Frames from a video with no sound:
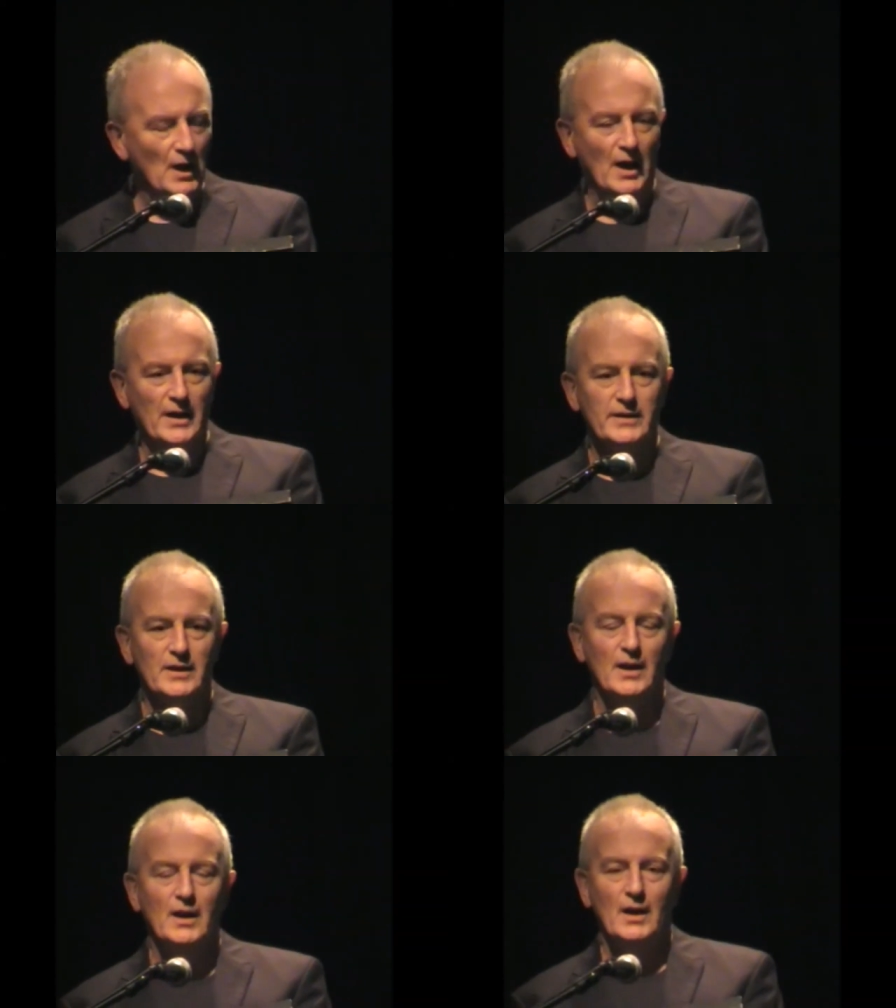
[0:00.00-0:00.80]
and
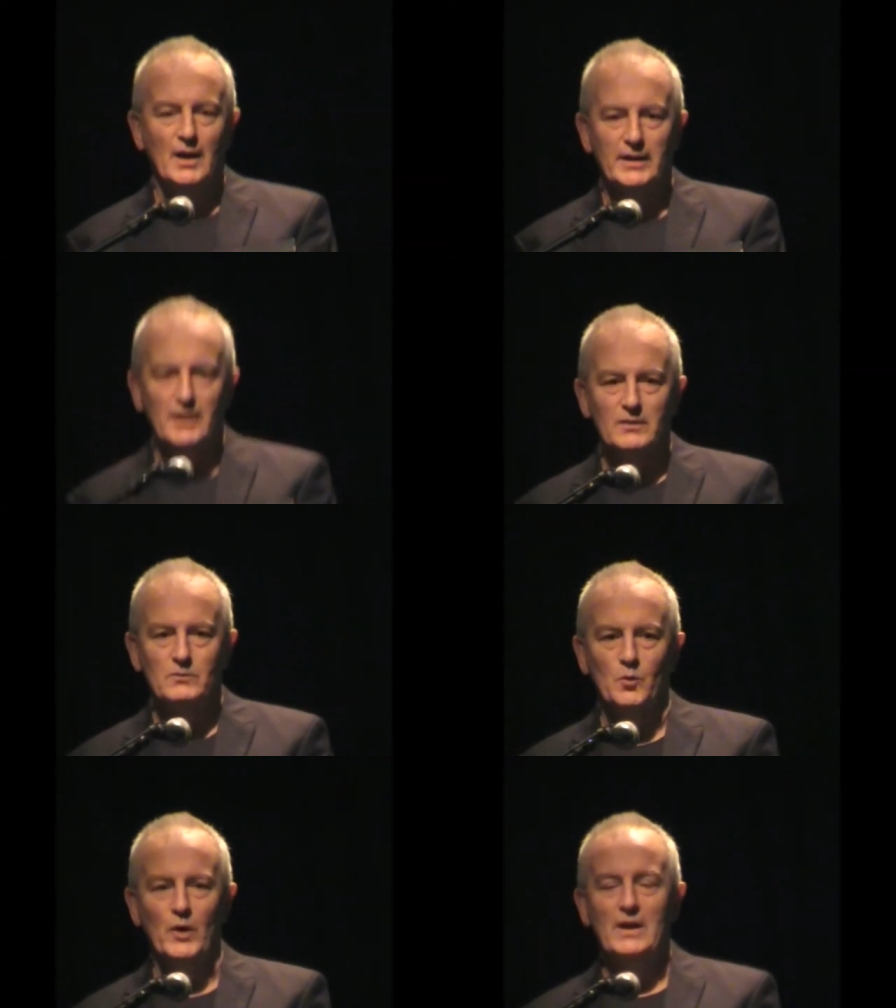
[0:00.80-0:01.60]
I
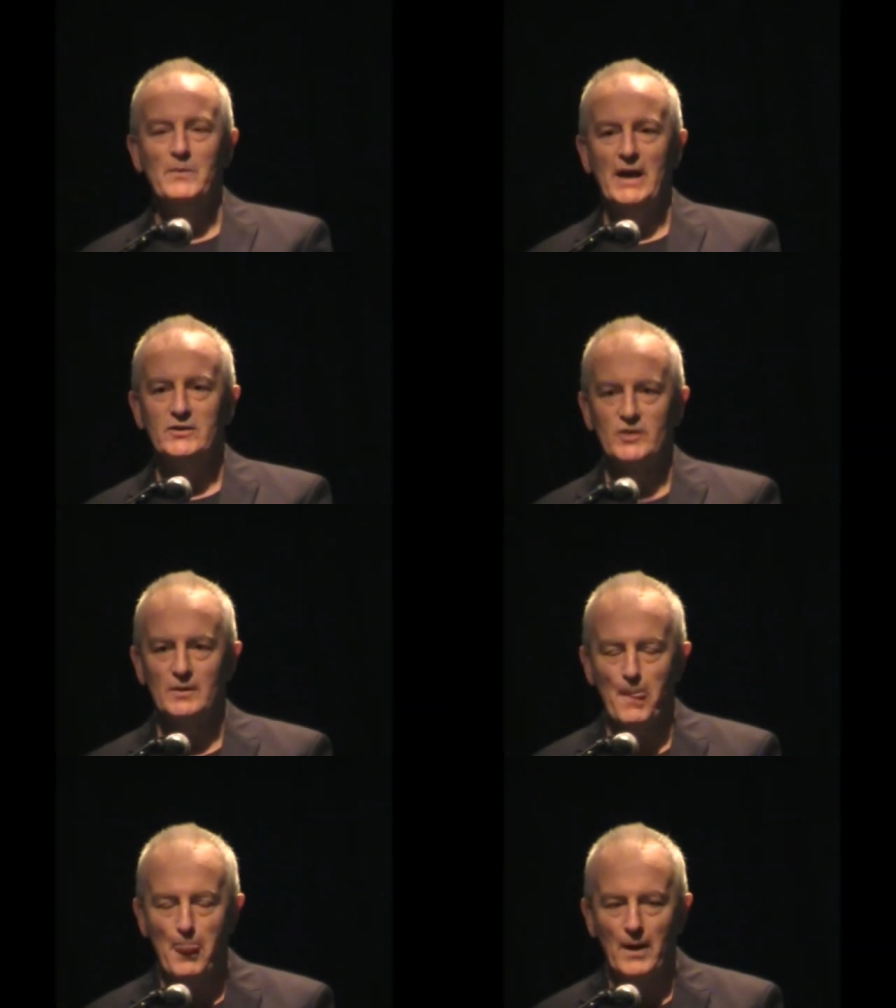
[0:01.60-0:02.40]
can well imagine